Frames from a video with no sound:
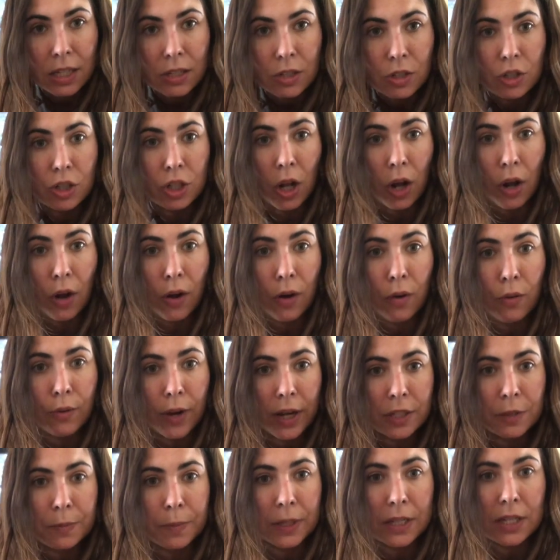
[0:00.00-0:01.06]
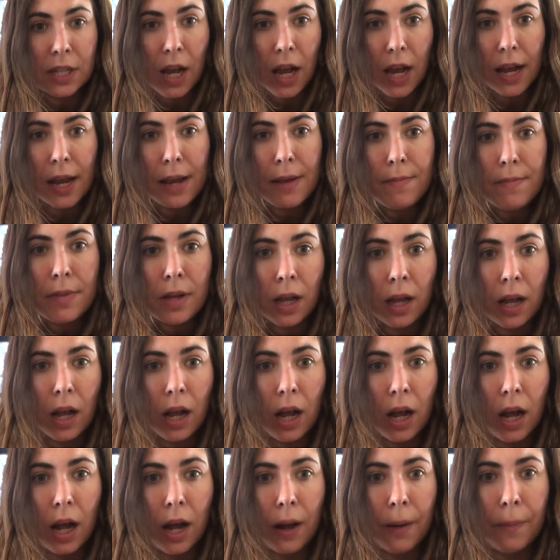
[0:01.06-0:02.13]
So, recipe
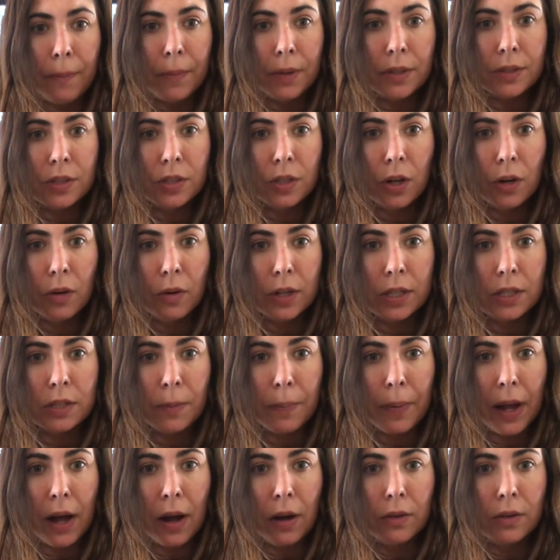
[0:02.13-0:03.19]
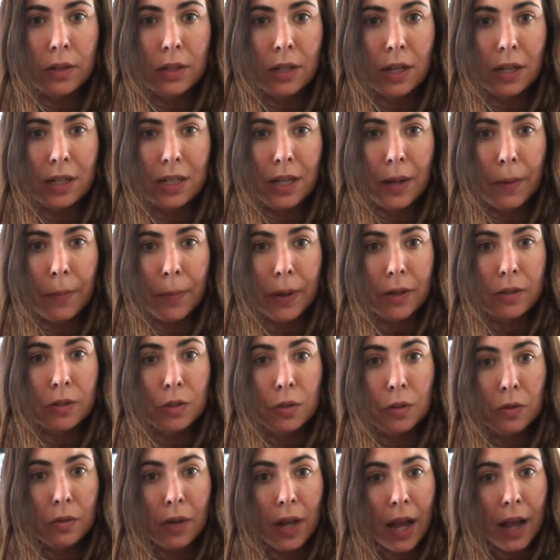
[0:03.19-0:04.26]
time. So it's going to take about
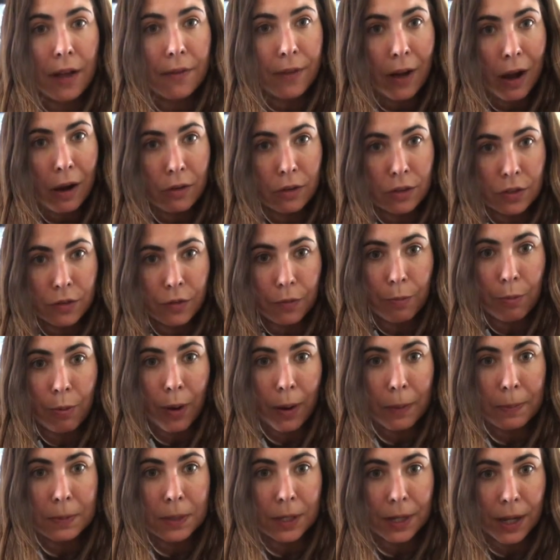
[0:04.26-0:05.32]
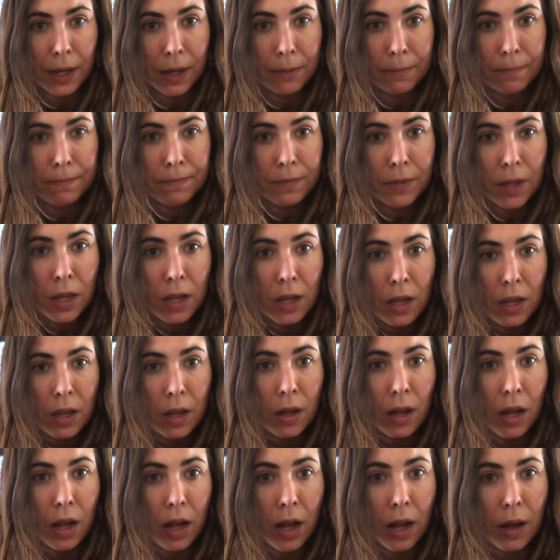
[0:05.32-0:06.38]
2.5 hours of prep time.
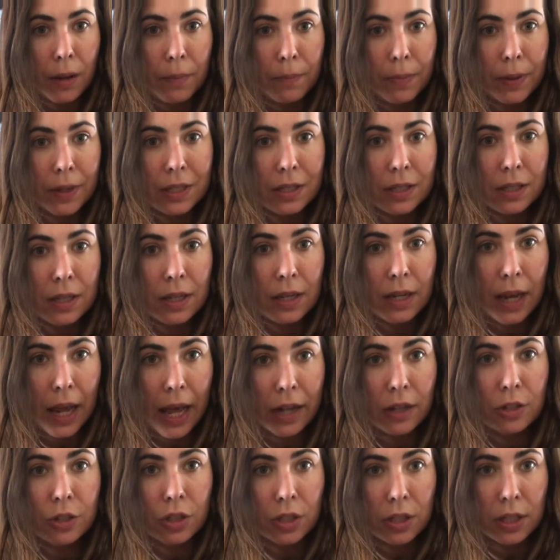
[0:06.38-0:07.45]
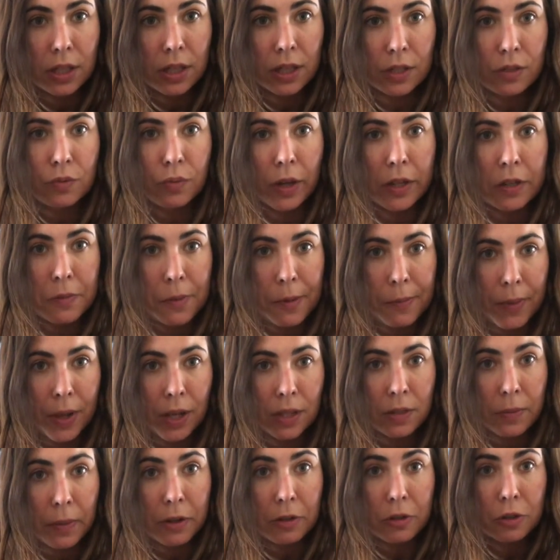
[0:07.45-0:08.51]
But actually this recipe
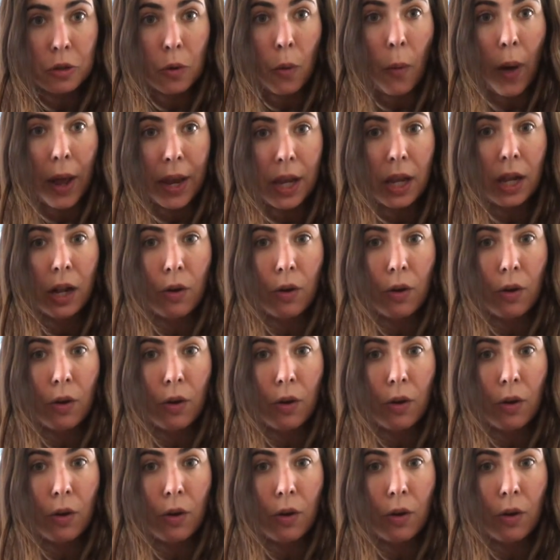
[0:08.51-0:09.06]
makes about 20